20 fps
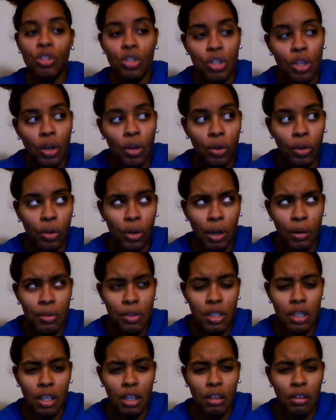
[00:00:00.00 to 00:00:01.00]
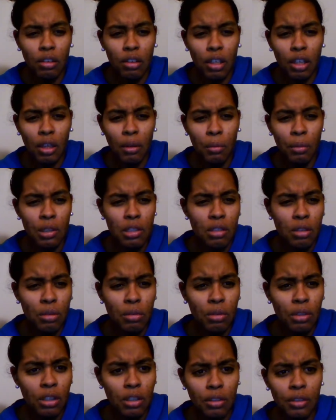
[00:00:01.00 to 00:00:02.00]
So I was like, okay, what's
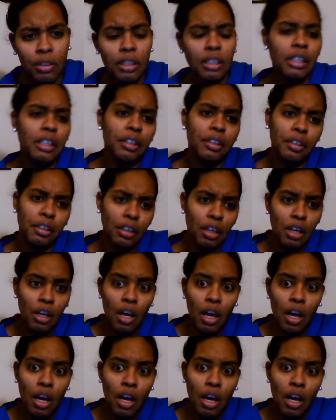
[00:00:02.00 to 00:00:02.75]
going on here?